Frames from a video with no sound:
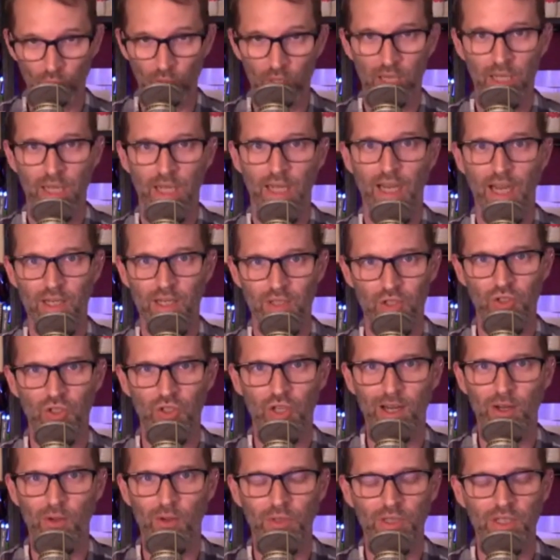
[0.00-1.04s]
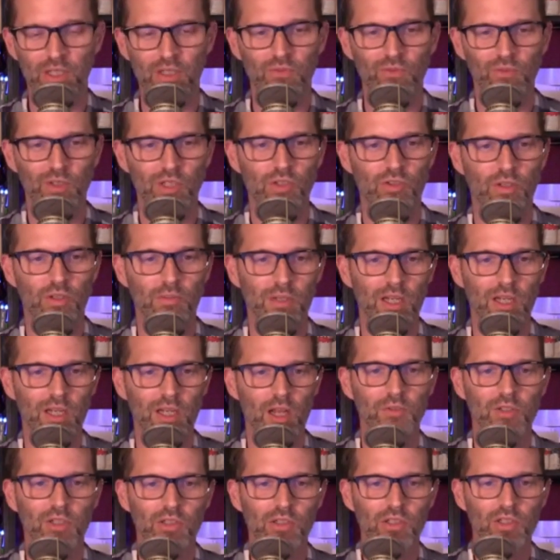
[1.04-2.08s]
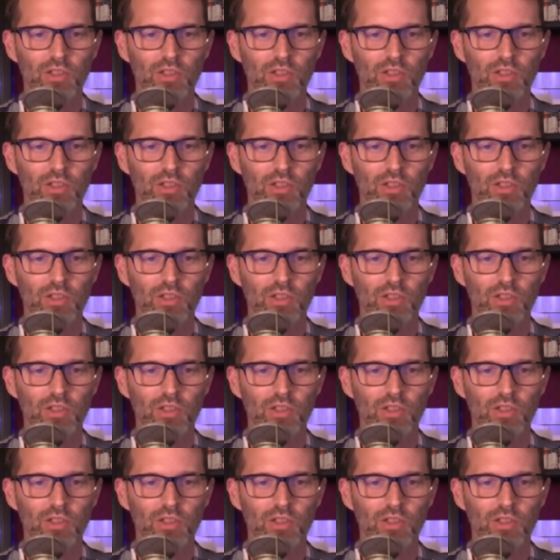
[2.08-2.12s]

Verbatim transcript: has a channel with these free streaming options.